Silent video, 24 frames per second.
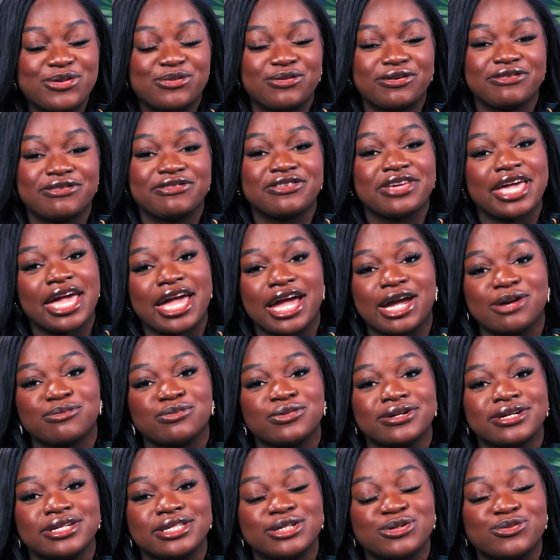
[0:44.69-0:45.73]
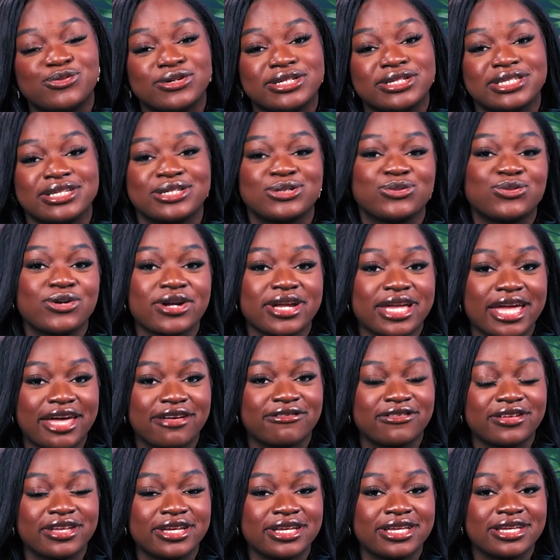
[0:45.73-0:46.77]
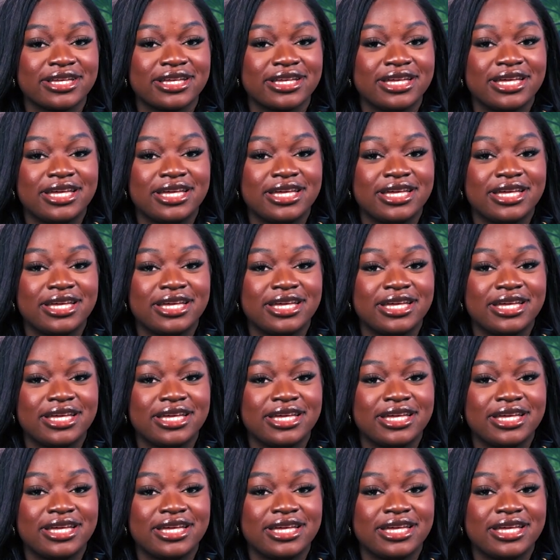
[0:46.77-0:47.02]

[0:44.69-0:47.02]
with Cameron was his work ethic.